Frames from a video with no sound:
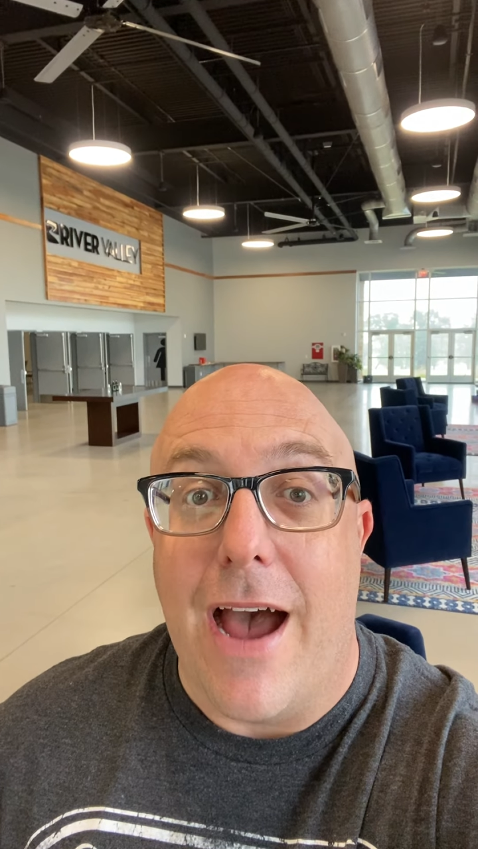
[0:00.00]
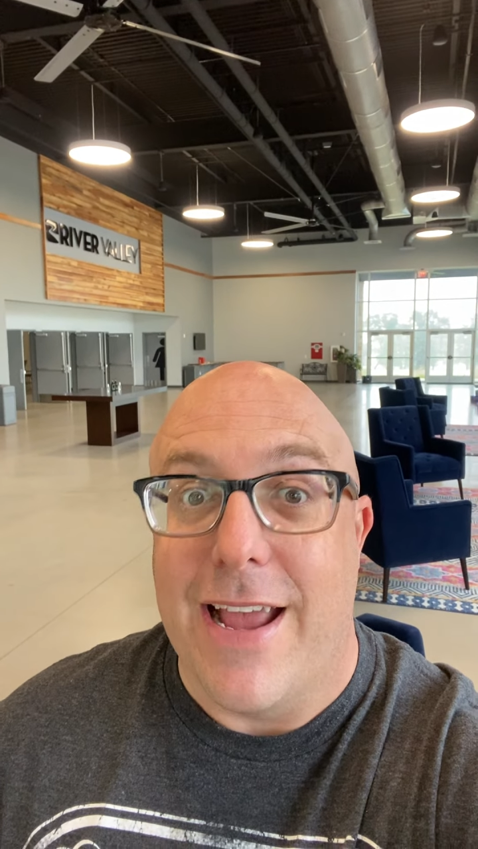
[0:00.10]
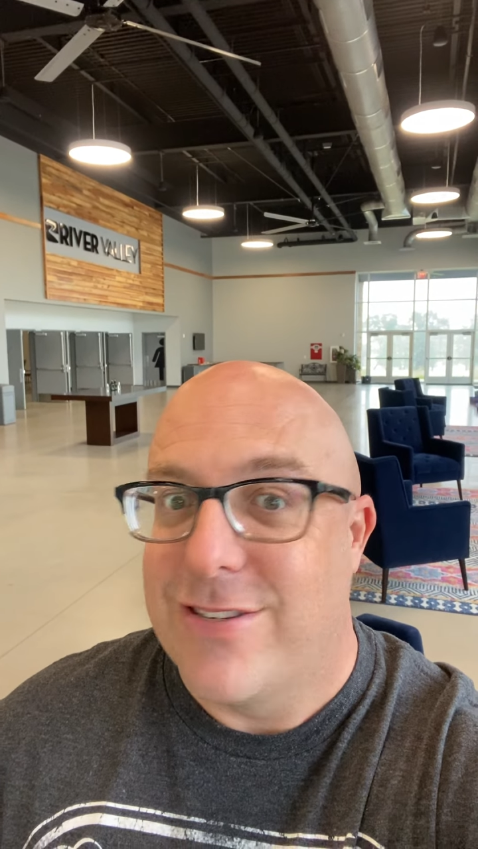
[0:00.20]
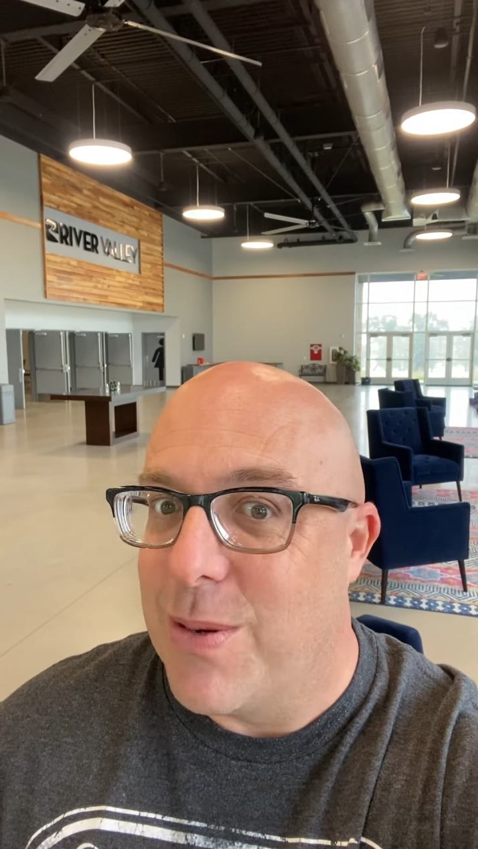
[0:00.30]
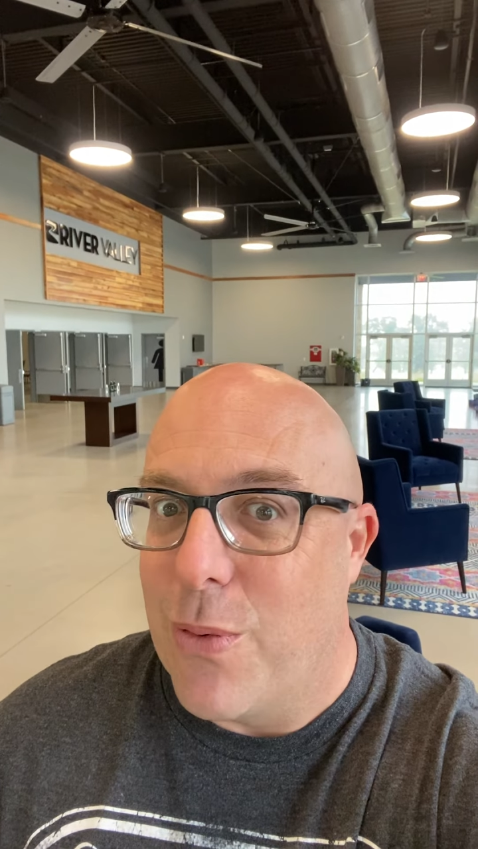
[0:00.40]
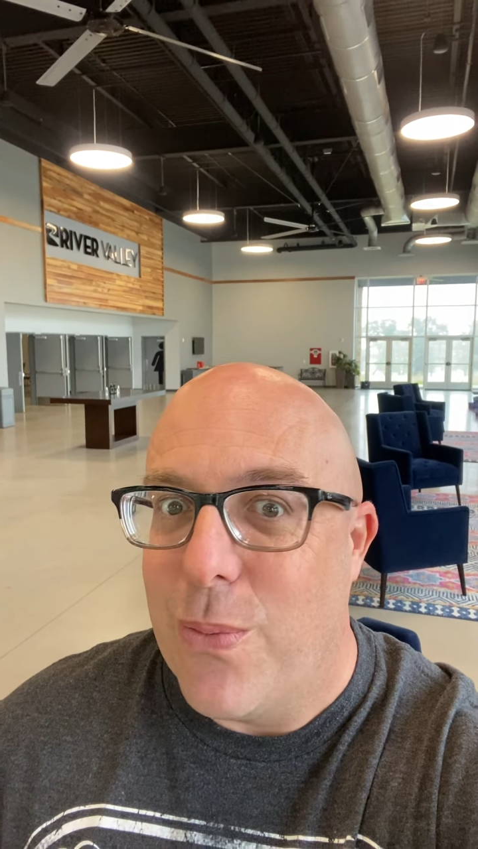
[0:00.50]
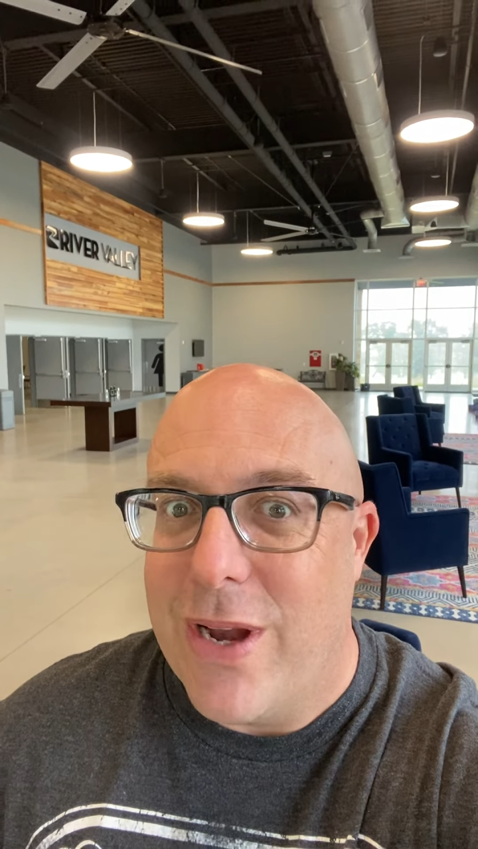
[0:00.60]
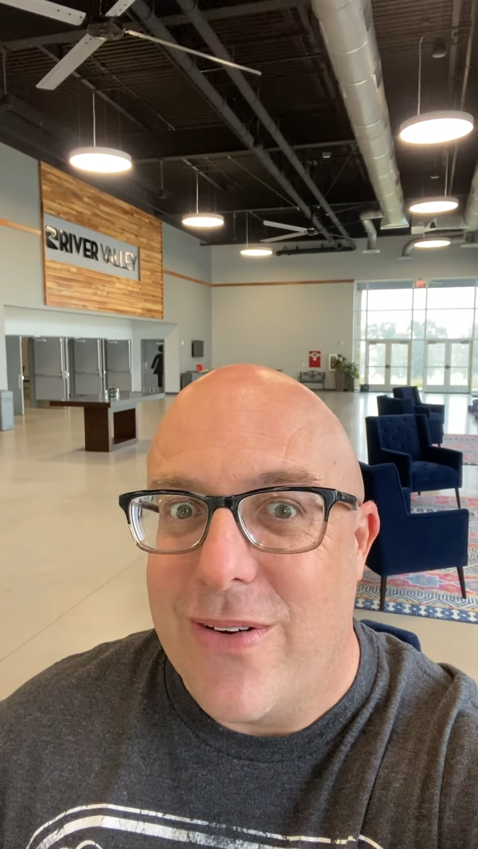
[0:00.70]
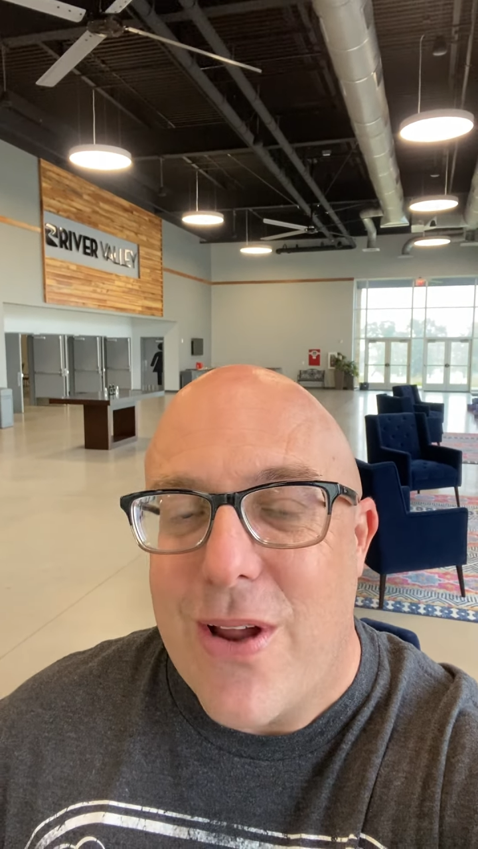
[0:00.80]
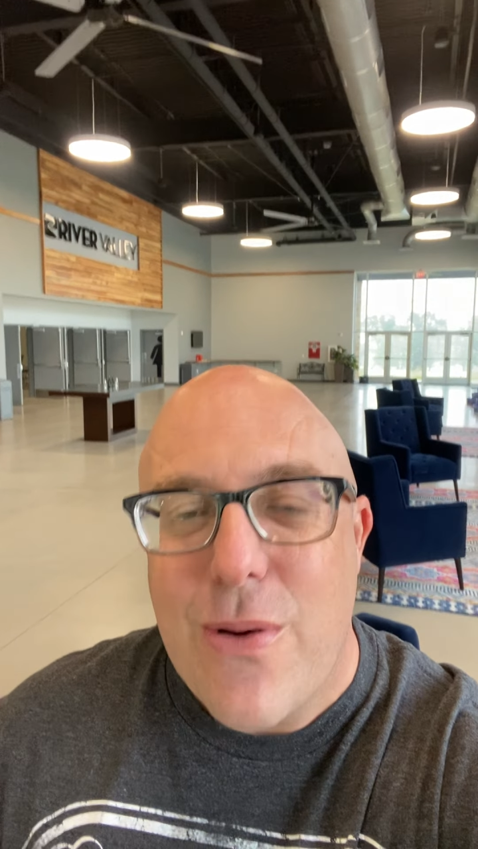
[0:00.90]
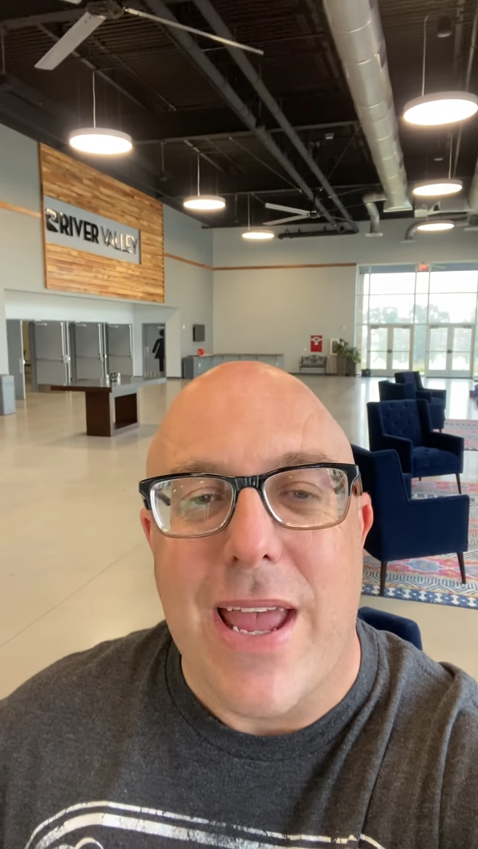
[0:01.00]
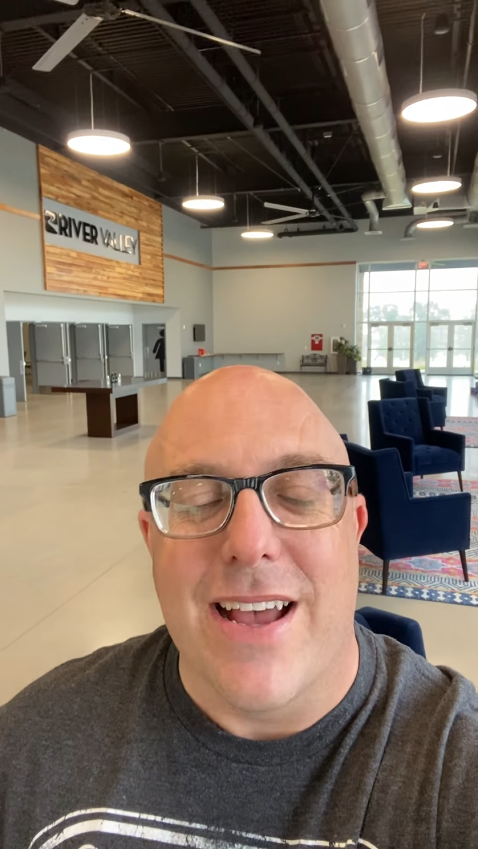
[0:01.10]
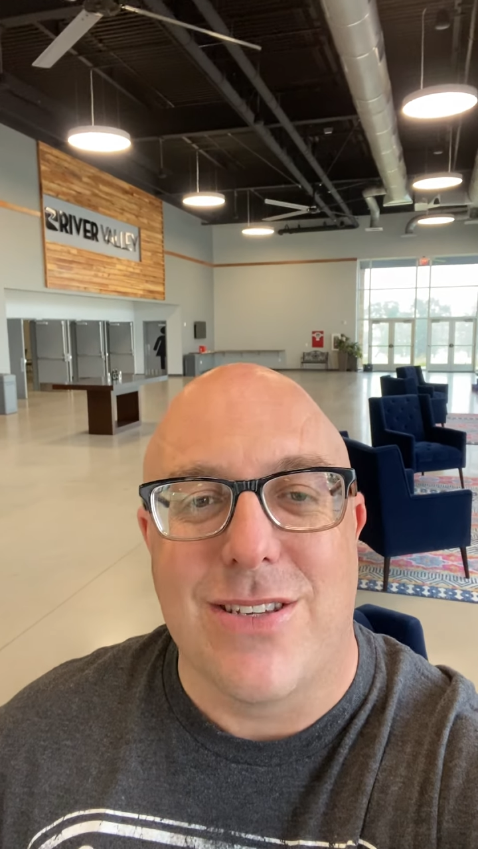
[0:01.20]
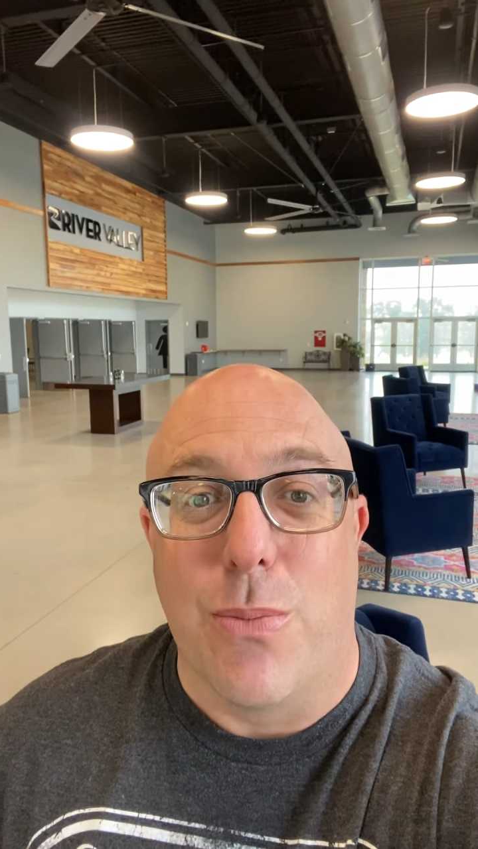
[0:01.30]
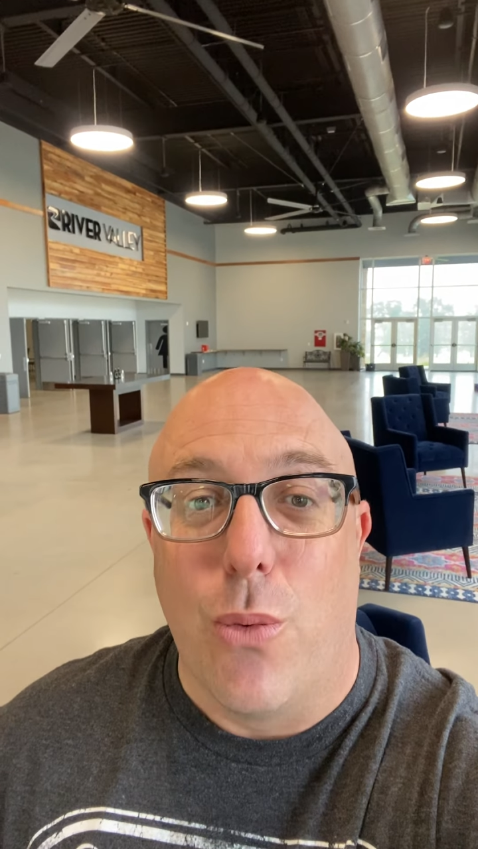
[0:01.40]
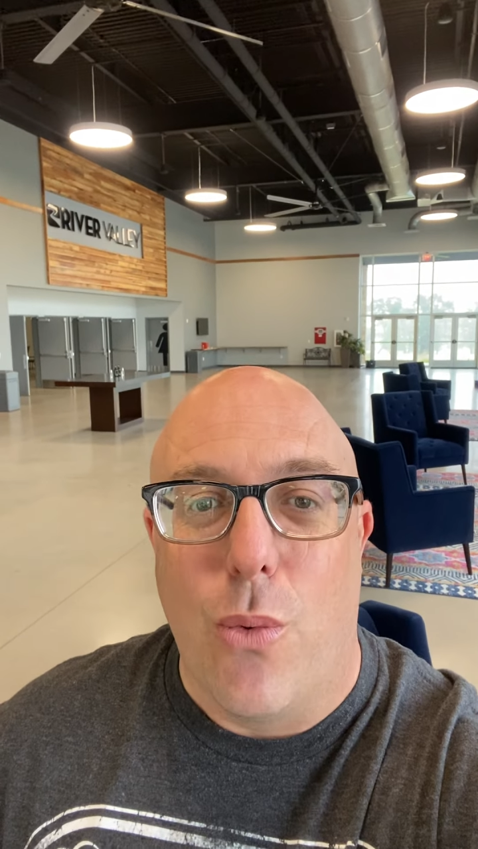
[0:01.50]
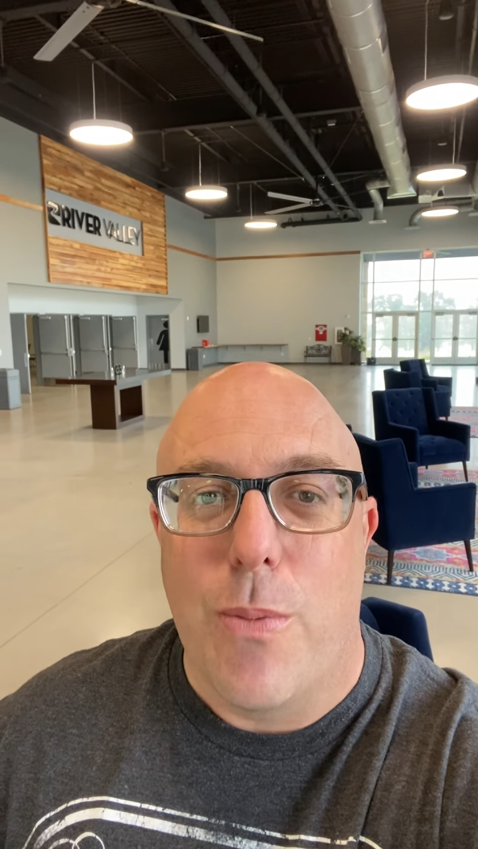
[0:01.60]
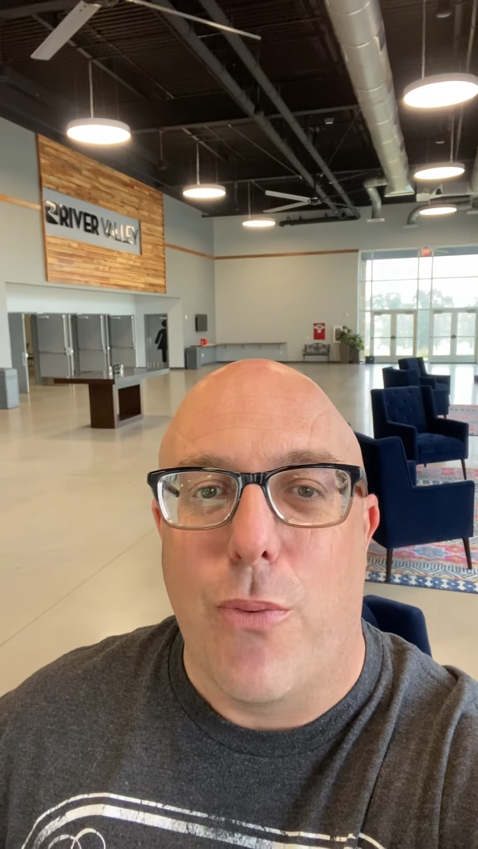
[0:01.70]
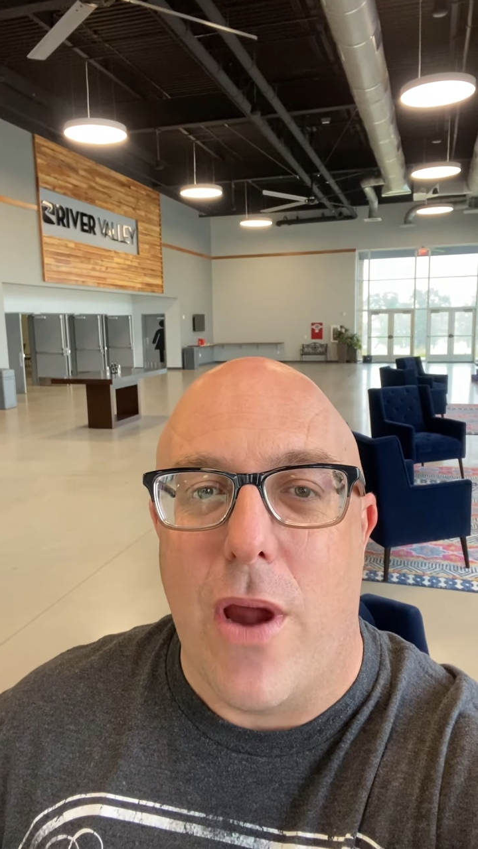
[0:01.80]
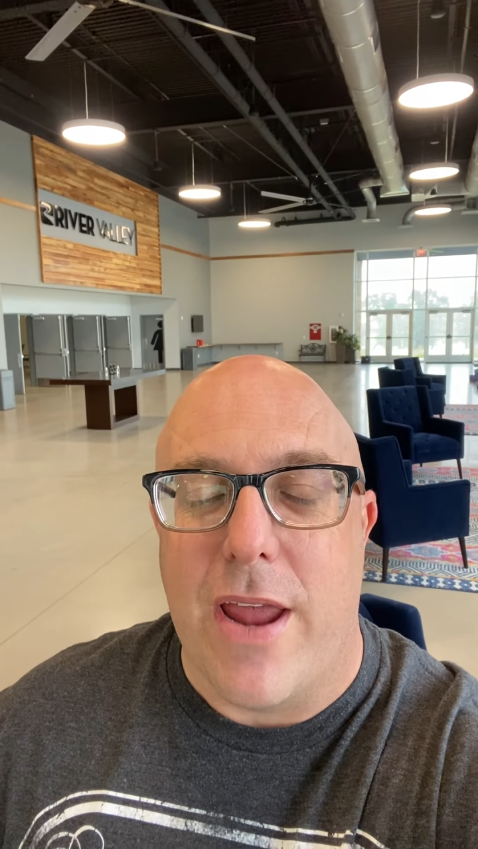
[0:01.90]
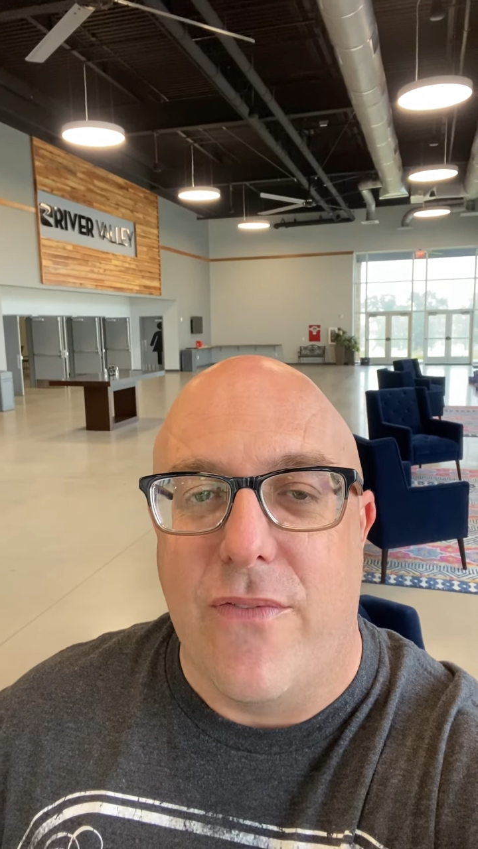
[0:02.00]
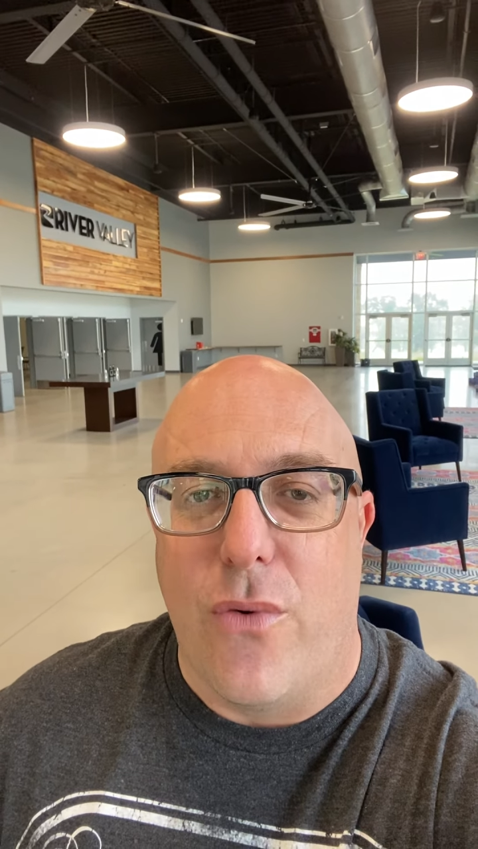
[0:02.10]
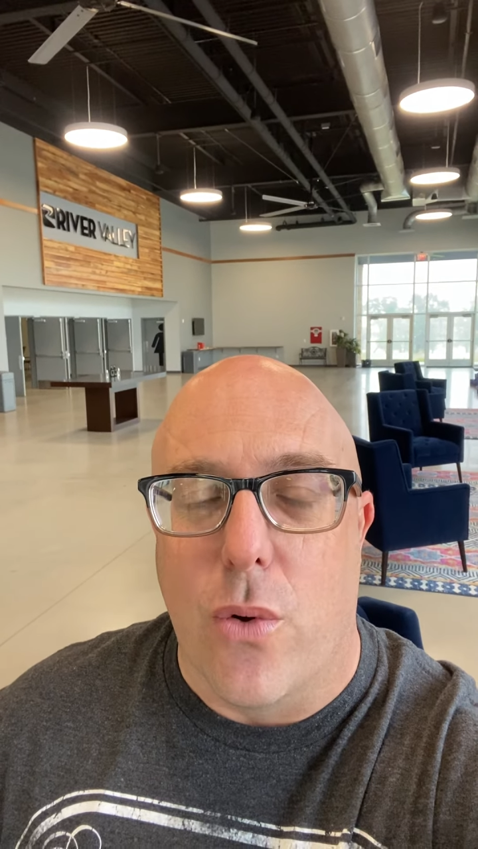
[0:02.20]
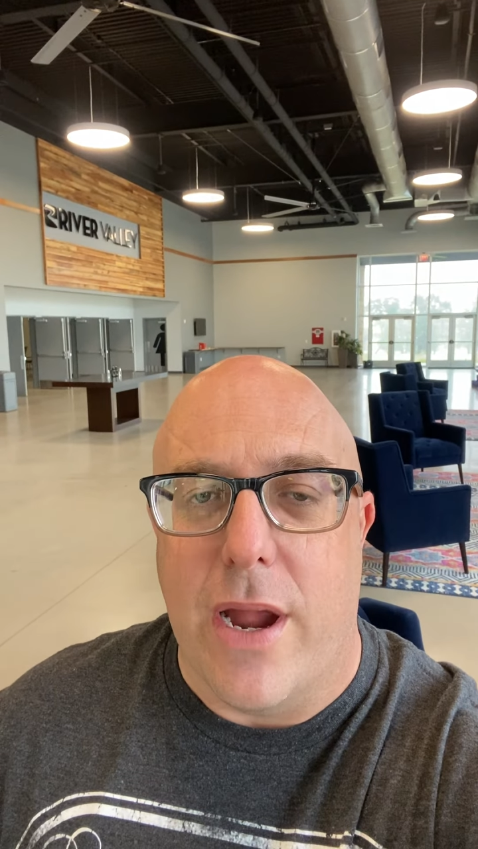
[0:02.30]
is someone we don't know yet, someone we're praying for,